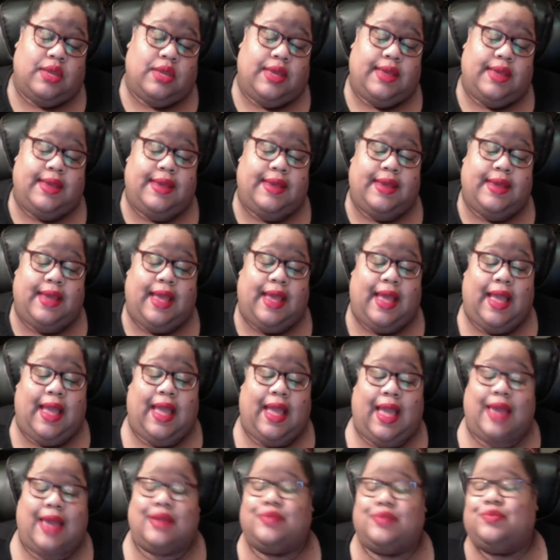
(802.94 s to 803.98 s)

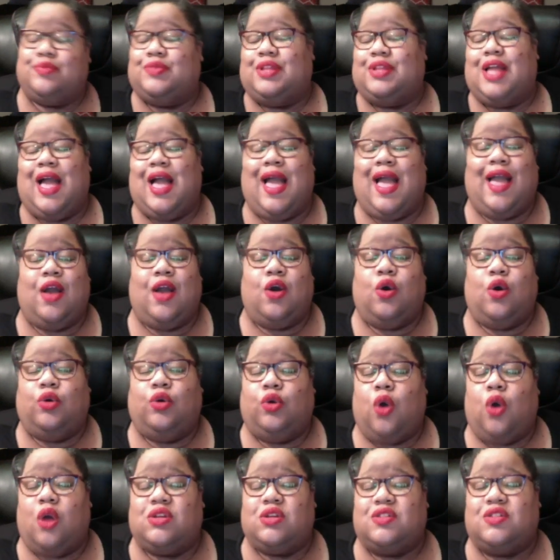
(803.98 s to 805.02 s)
I, I I hold
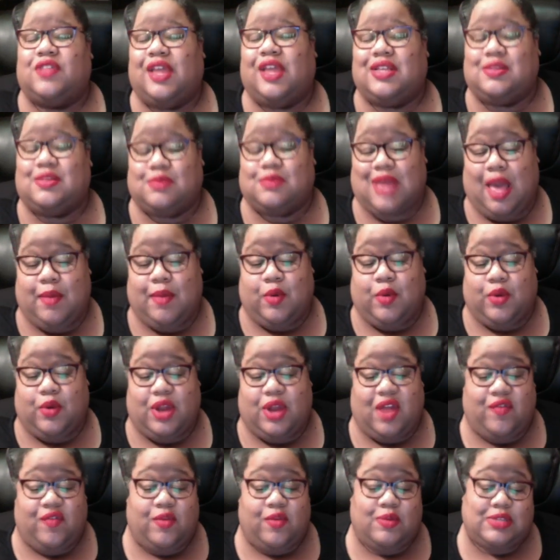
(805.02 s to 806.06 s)
on to things sometimes or
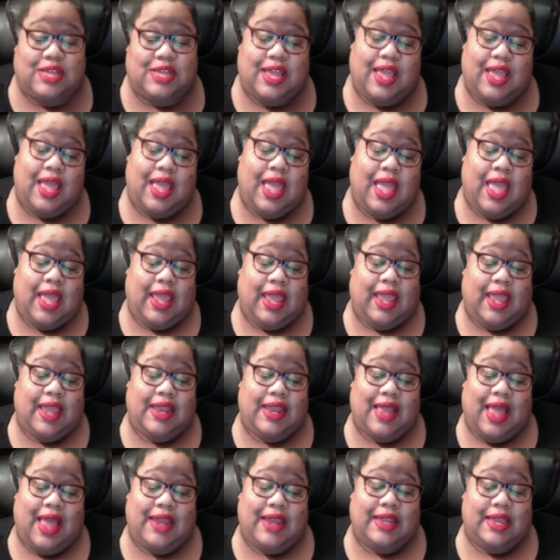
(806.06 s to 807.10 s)
whatever, you know what I'm saying?
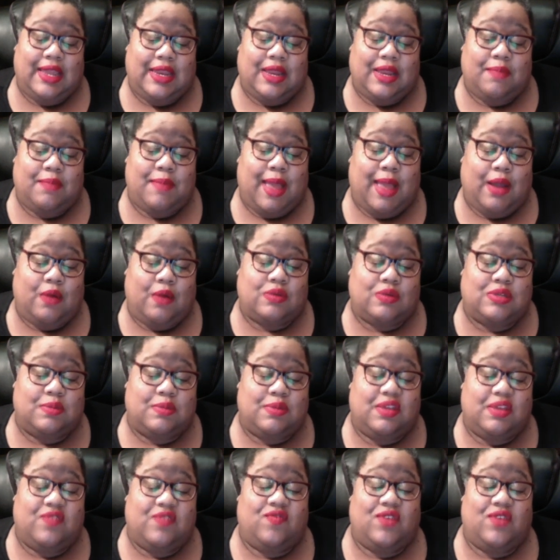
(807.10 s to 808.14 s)
And I needed Michael to
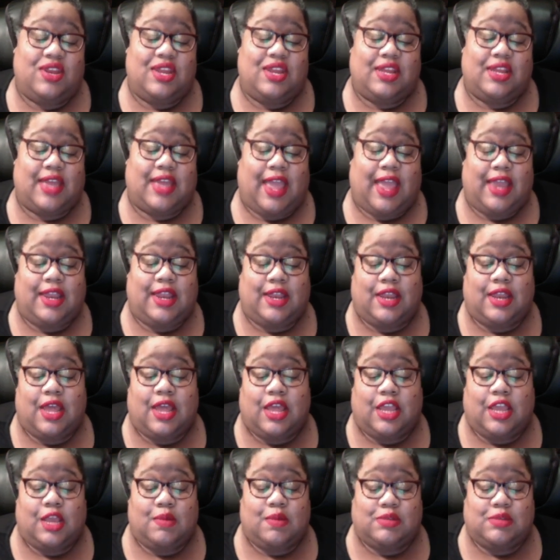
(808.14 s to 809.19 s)
be vindicated,
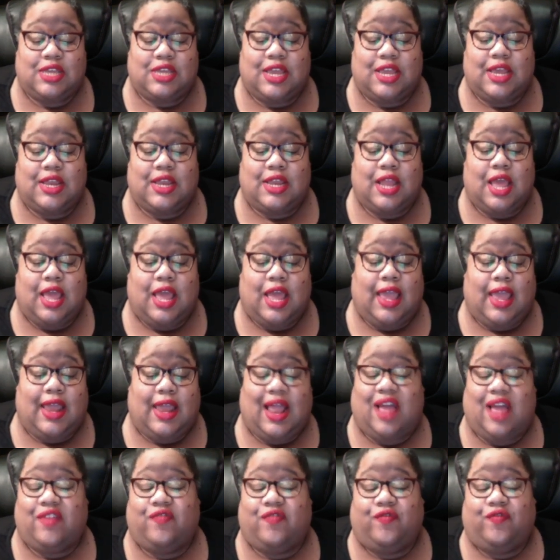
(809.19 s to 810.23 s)
you know what I'm saying? And
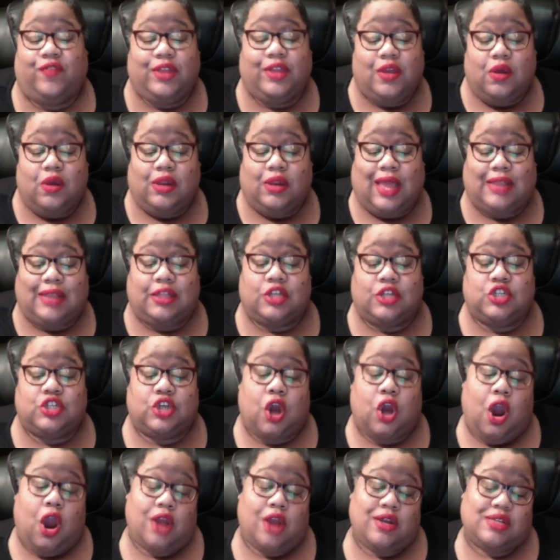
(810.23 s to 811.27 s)
I feel like the
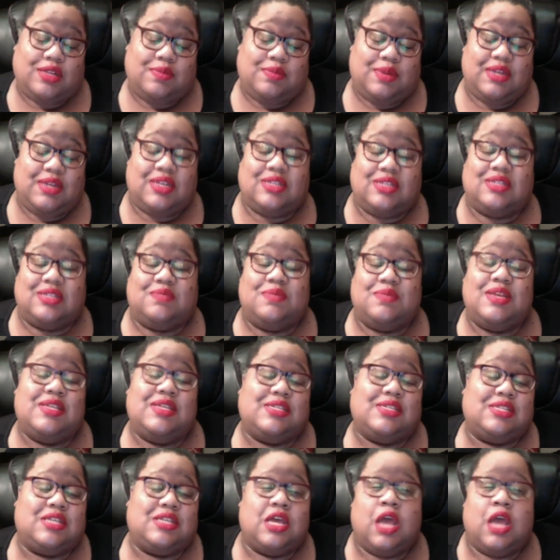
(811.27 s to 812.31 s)
charge has been dismissed